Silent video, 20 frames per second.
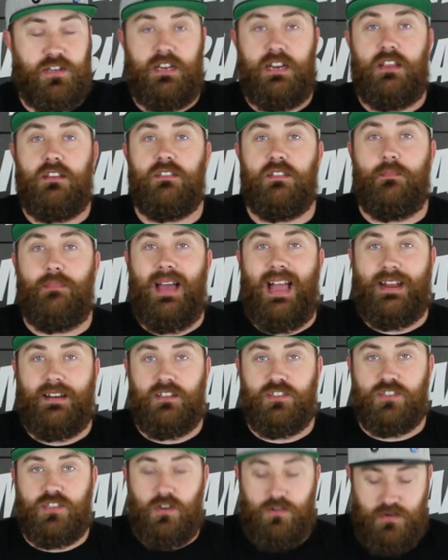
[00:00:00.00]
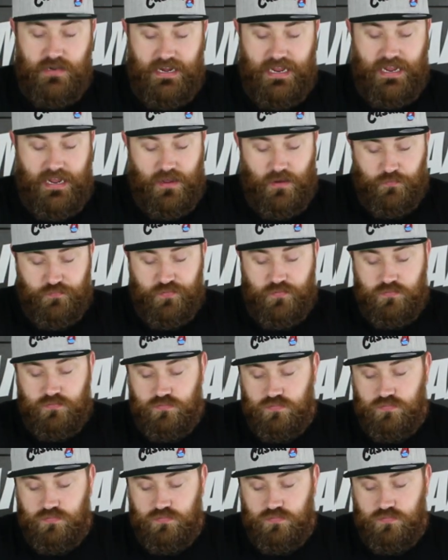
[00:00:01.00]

you can hear the magnets going now.